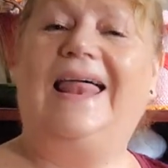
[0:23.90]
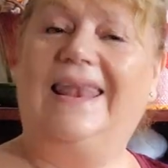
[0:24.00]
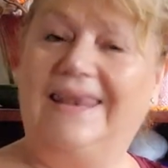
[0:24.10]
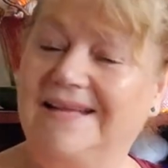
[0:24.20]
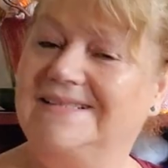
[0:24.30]

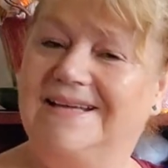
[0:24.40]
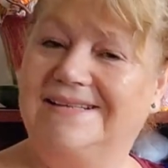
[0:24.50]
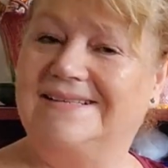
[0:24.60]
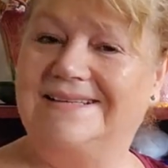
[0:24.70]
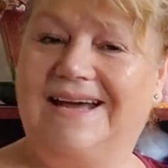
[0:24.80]
Let's
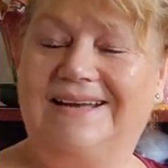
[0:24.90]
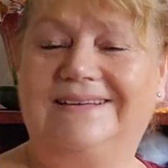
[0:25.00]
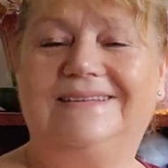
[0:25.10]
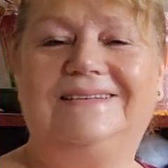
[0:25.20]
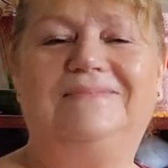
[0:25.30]
get
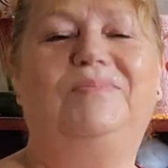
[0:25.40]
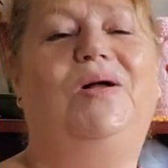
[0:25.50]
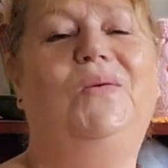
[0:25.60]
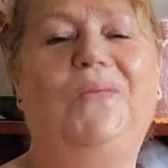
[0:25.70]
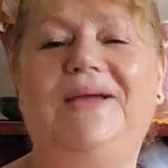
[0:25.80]
started.
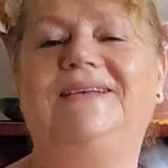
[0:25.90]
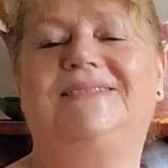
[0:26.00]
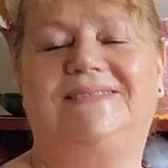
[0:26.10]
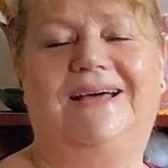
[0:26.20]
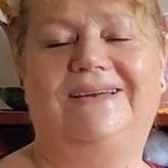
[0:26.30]
My week
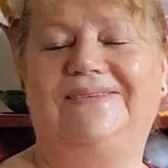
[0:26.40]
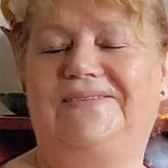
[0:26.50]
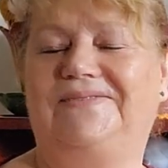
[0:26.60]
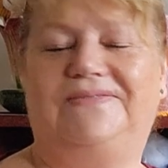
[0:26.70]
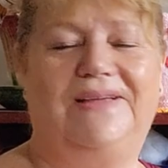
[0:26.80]
started
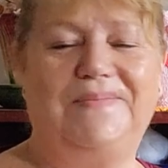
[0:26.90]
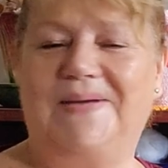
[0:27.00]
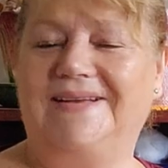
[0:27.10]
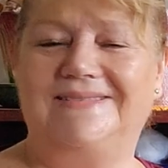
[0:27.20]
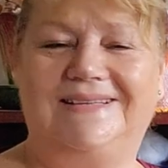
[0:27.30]
off
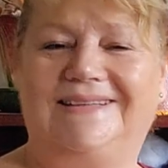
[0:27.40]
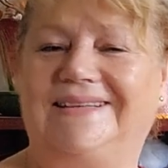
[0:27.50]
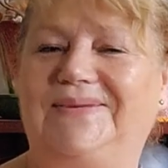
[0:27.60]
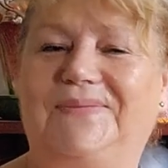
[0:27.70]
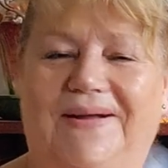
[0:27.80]

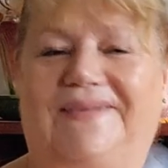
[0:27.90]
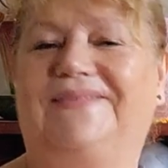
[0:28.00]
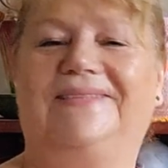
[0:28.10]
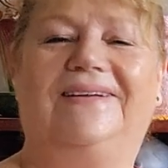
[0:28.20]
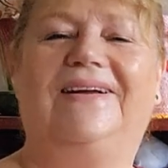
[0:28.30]
amazingly well.